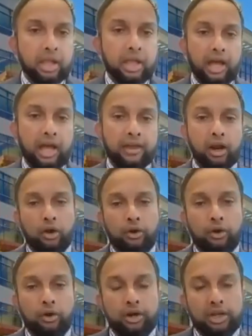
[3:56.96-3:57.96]
And our
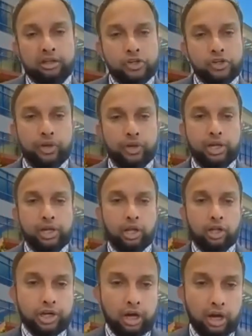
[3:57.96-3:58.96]
interventional
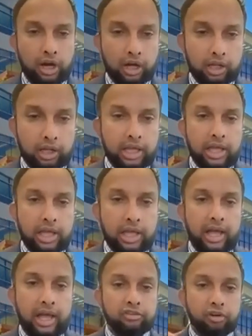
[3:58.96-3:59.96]
radiology colleague
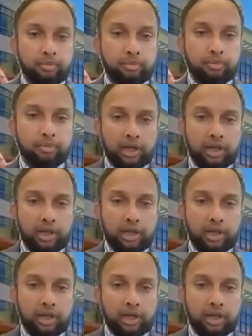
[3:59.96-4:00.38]
has their balloon